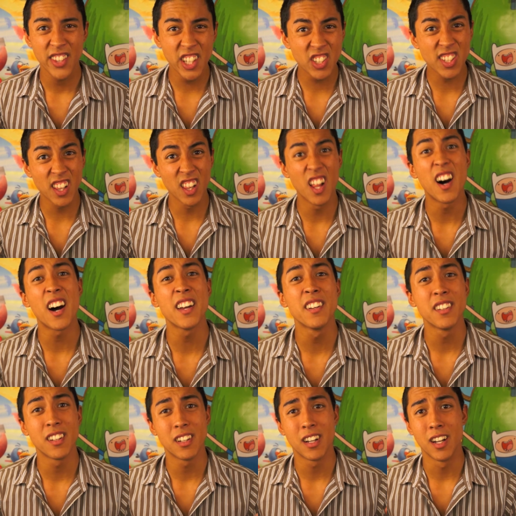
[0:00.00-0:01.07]
there's a lot
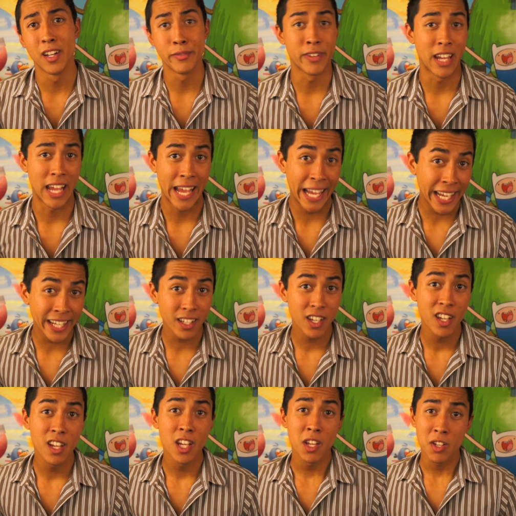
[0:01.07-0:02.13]
of hate
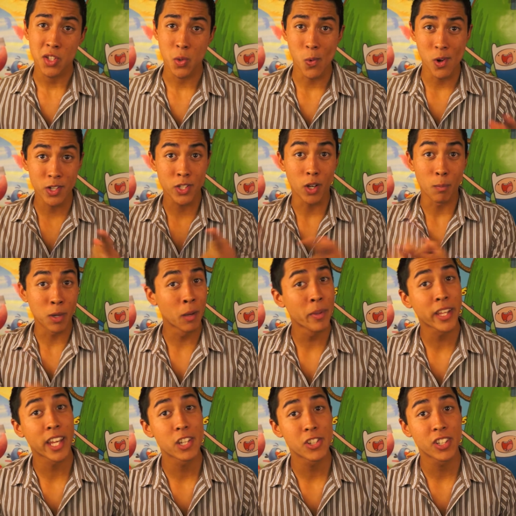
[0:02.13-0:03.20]
towards our
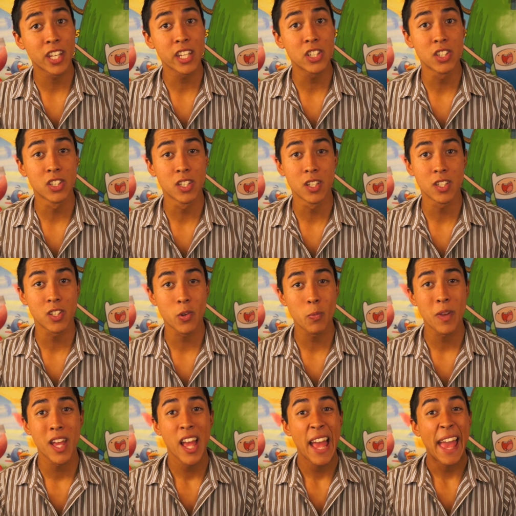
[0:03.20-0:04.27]
public education system,
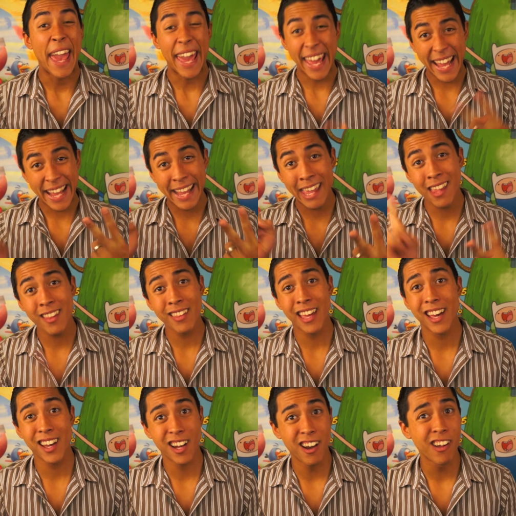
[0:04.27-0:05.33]
and
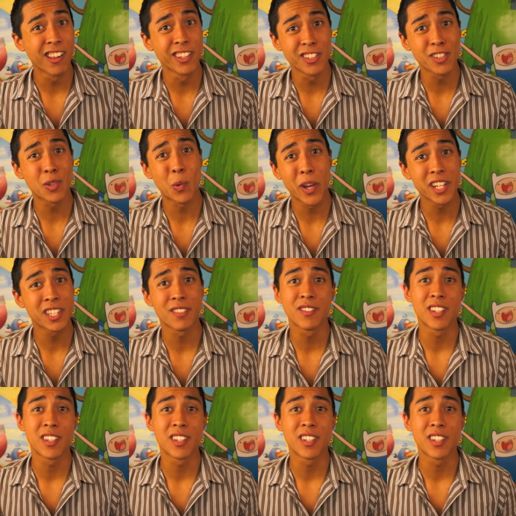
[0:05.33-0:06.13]
that college is a waste of